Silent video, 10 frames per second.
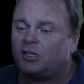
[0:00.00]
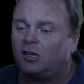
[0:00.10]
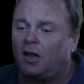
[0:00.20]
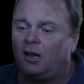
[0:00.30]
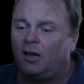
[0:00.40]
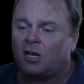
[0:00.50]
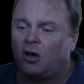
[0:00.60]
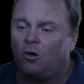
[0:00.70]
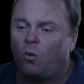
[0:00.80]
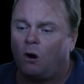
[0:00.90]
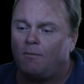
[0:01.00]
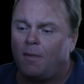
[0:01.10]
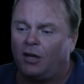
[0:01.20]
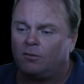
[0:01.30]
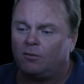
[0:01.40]
And if so, what
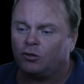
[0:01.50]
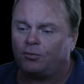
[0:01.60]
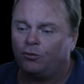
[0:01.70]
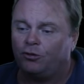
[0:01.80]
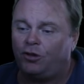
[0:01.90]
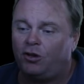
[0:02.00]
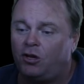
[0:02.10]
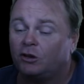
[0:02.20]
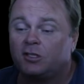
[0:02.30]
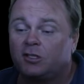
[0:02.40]
margin multiple do you use?